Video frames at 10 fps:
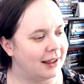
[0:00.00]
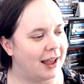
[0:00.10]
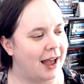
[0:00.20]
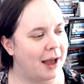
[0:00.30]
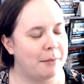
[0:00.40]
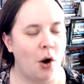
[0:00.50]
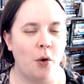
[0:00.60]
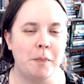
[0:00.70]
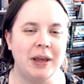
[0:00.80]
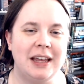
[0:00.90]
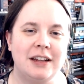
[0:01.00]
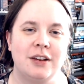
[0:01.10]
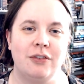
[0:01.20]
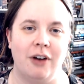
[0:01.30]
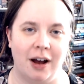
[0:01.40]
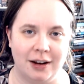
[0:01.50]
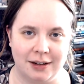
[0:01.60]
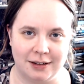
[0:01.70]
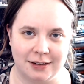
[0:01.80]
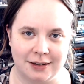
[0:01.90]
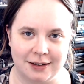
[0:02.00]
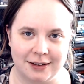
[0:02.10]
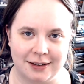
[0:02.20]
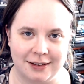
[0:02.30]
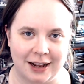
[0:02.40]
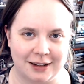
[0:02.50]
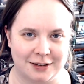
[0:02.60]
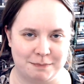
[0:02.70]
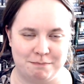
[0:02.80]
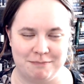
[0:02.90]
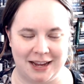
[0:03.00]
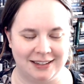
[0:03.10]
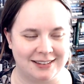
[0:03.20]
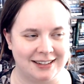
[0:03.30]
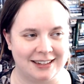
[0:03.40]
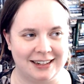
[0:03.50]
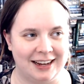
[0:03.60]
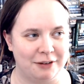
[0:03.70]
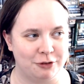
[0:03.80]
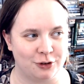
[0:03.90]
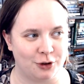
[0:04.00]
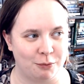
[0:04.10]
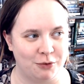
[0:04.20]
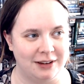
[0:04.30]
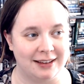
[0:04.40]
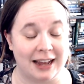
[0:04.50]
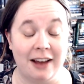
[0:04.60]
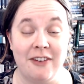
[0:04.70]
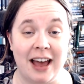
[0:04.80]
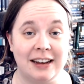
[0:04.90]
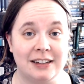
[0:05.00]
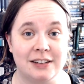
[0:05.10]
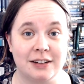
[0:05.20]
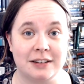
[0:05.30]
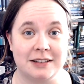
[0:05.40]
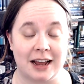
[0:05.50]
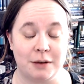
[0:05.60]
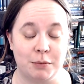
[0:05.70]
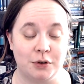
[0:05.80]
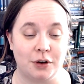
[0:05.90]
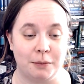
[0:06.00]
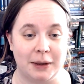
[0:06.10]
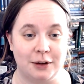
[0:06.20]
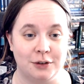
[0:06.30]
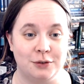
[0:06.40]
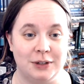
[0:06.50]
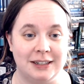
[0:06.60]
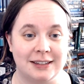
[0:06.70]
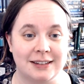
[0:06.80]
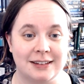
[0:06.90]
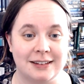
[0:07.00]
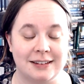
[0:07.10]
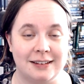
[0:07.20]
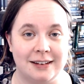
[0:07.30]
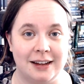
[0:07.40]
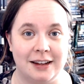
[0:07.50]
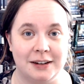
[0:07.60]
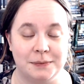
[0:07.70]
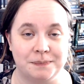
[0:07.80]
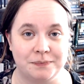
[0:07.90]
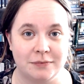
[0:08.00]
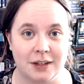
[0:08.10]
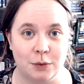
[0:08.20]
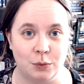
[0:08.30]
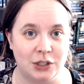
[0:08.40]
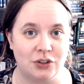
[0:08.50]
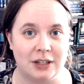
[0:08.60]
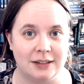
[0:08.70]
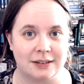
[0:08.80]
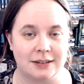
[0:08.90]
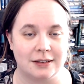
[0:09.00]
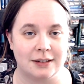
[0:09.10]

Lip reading: I'm hoping it's fun. That's basically, and for some reason I've had that book on my Goodreads wish list